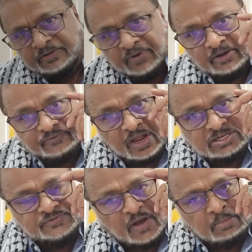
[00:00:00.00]
divine
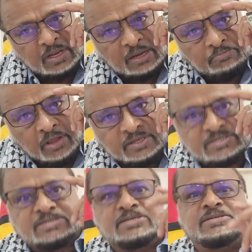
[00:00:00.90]
friends, family, brothers
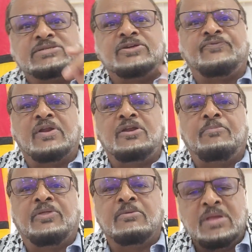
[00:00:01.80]
and sisters, your friend, your
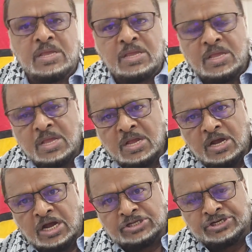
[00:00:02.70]
brother, me,
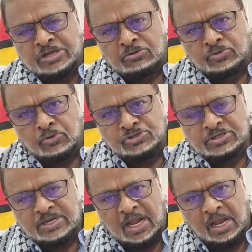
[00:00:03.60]
Haji Dr.
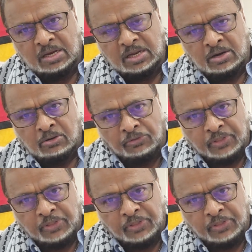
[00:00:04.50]
Roshan Khan, in a